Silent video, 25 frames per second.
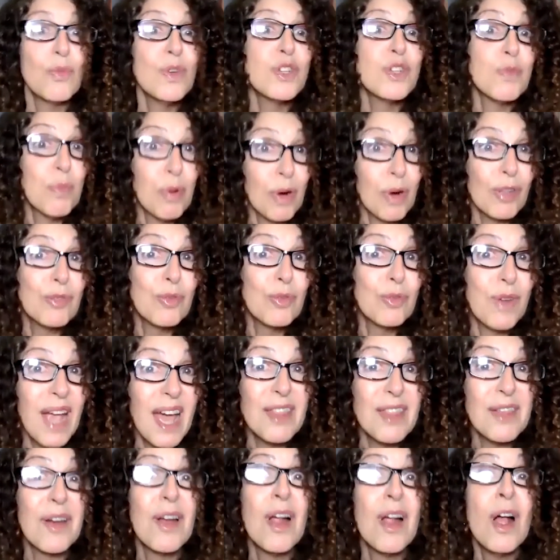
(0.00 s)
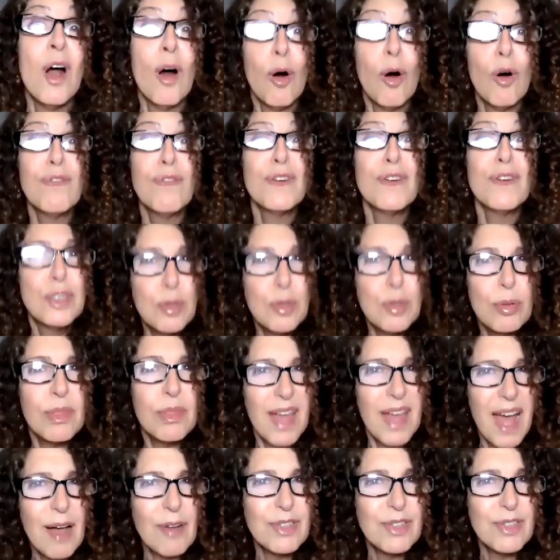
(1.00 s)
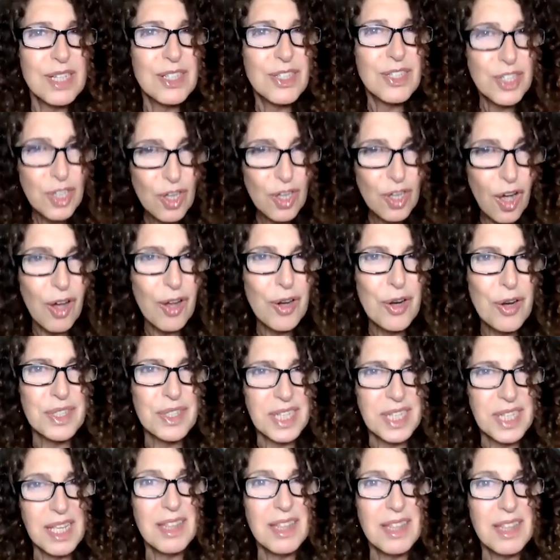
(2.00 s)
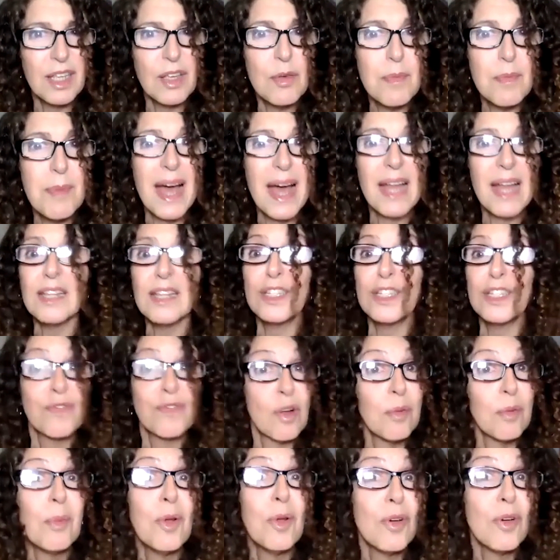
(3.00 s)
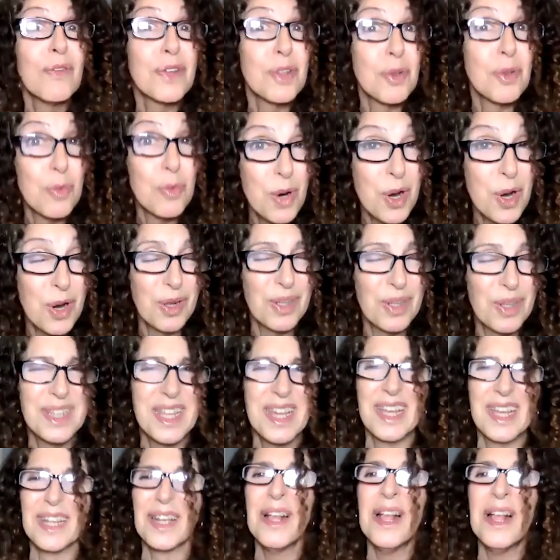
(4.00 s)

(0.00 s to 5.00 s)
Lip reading: which brought together over 2,000 scholars in the humanities from all over the world.